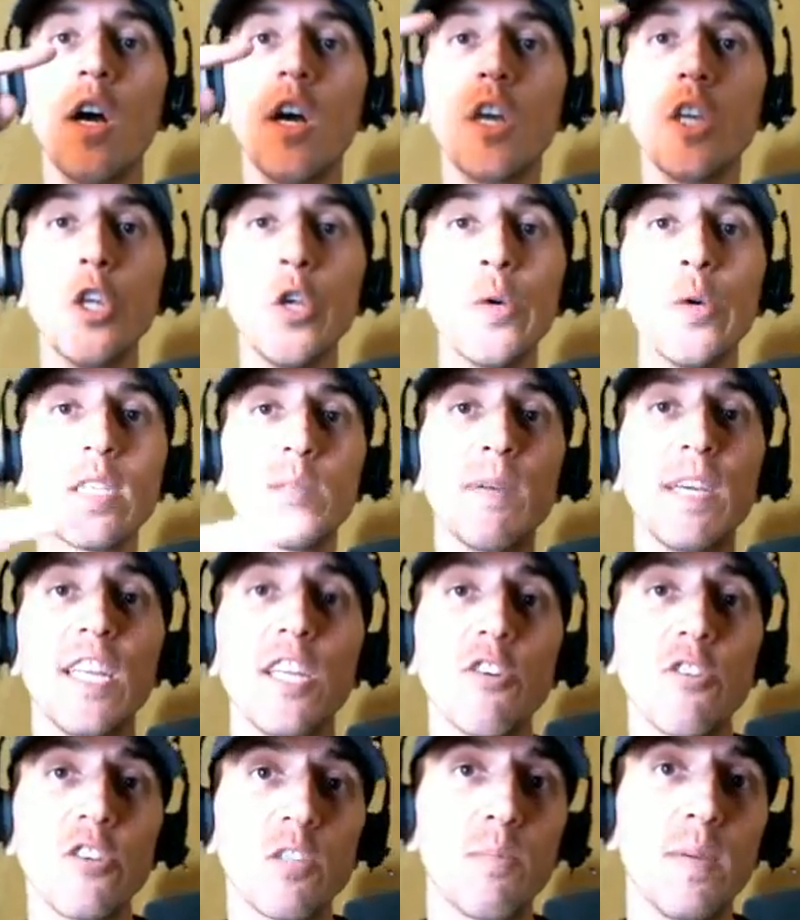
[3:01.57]
U S B to
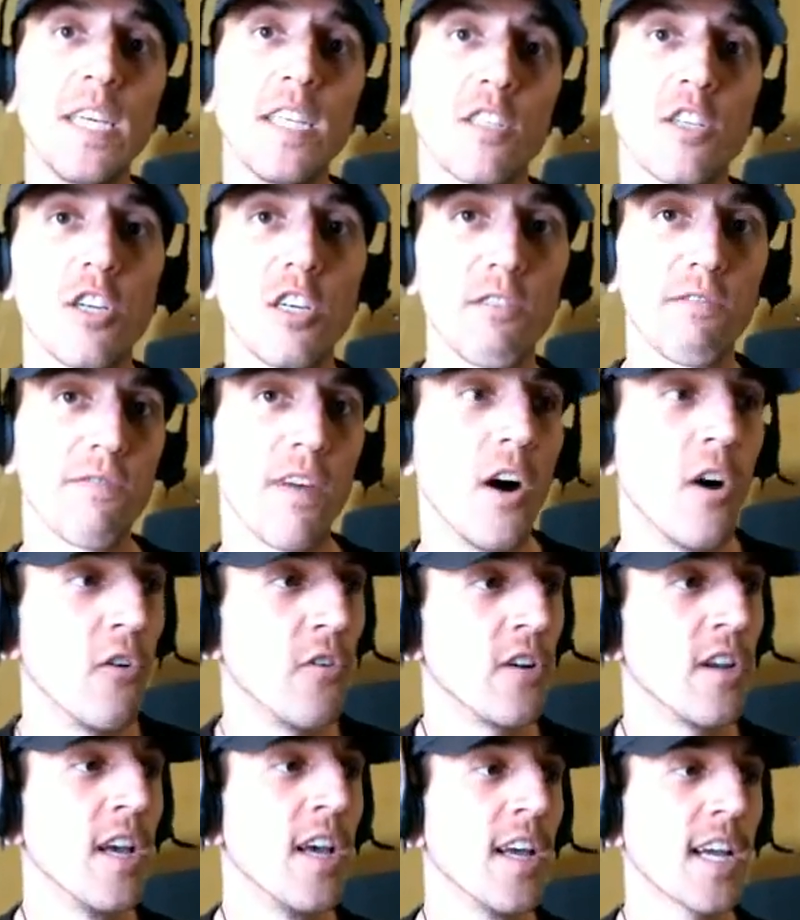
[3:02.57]
U S B, so your
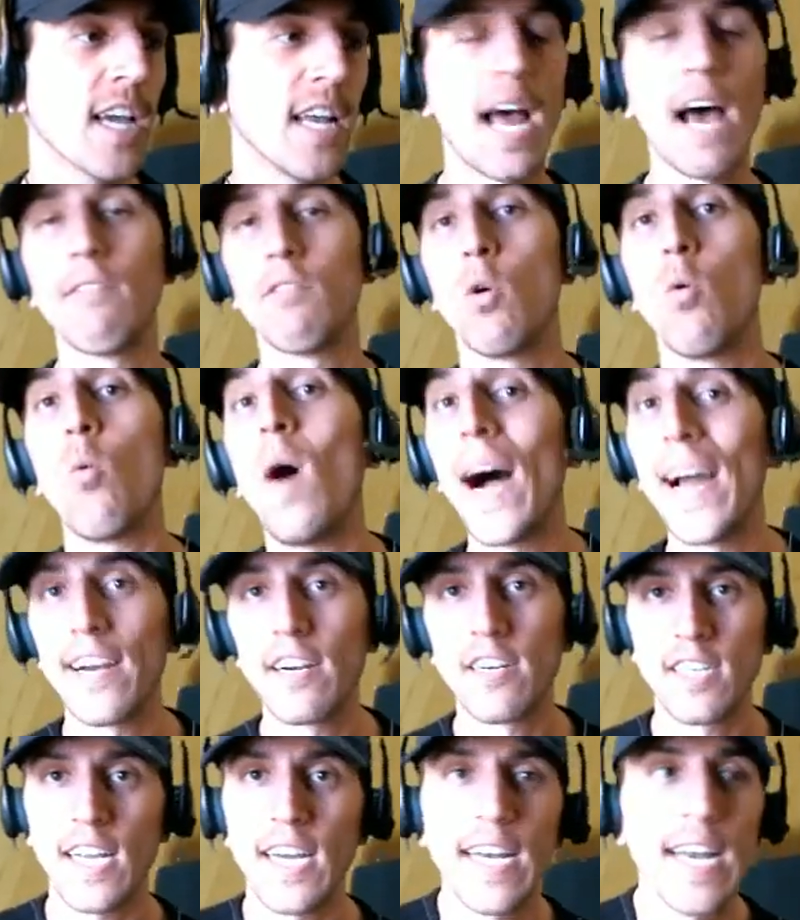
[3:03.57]
phone can have a
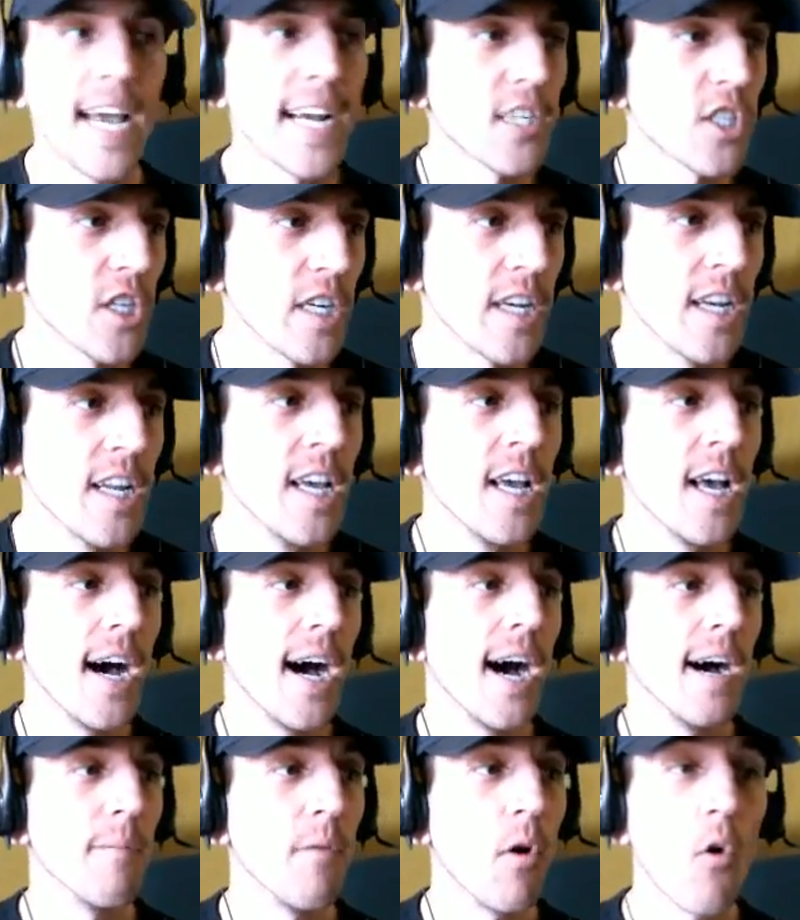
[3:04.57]
wired connection,
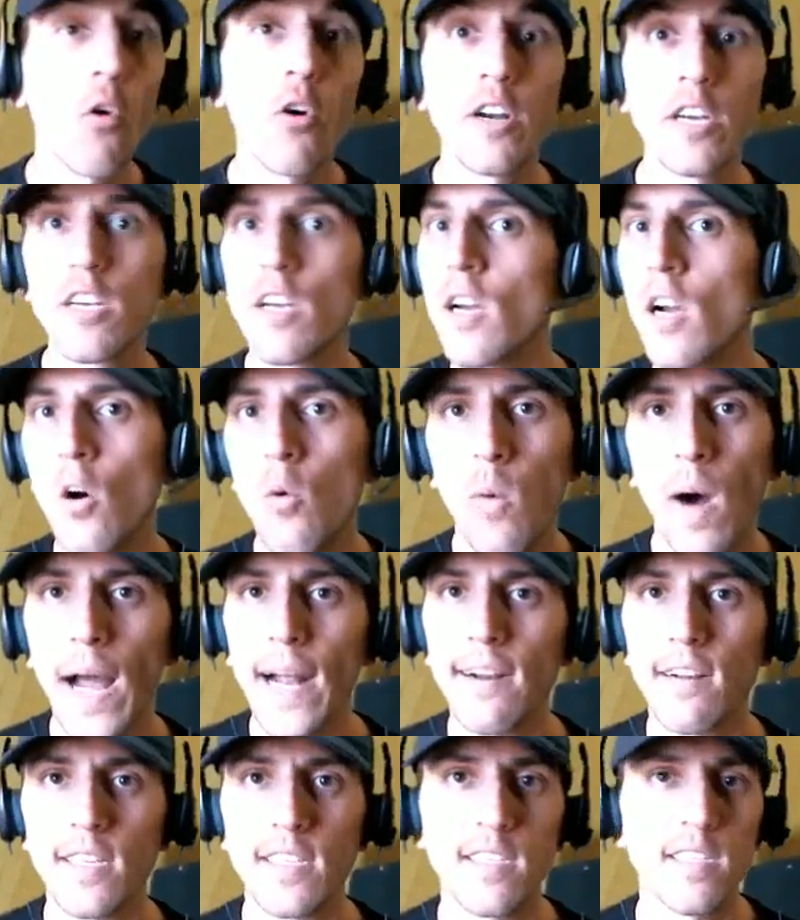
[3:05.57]
um, or you could go
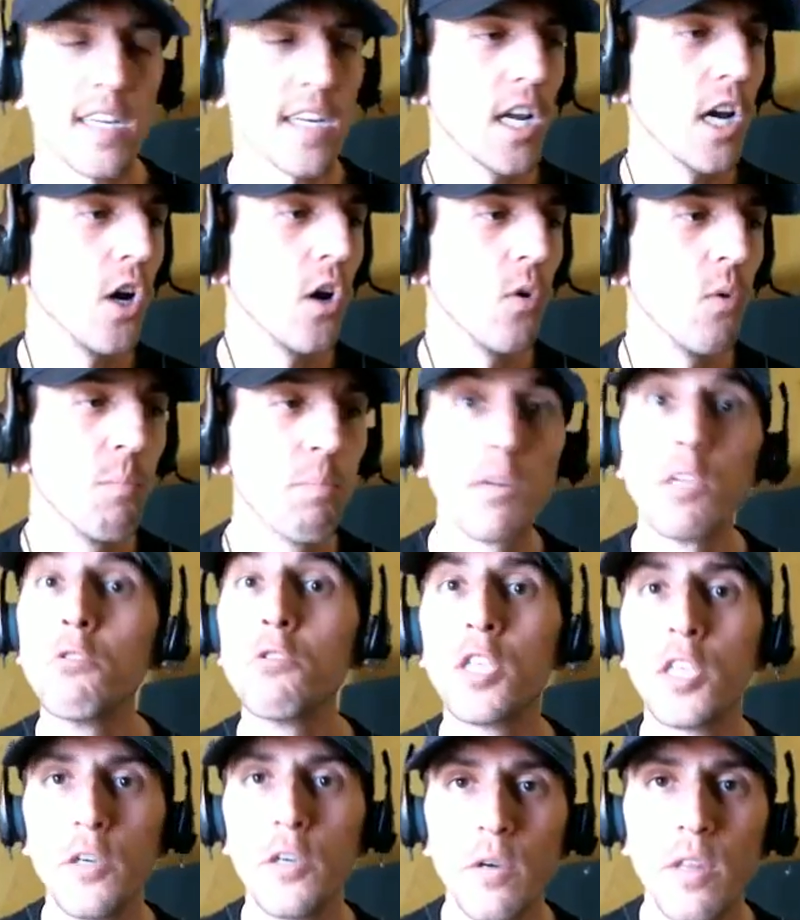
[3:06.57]
wireless and go
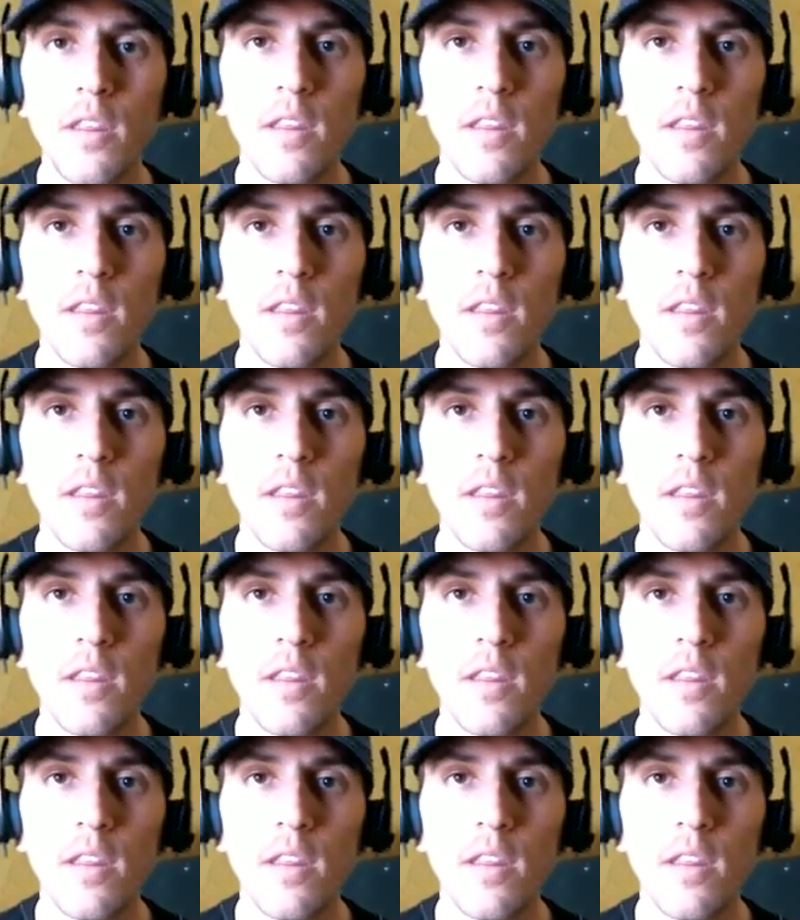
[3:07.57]
Bluetooth.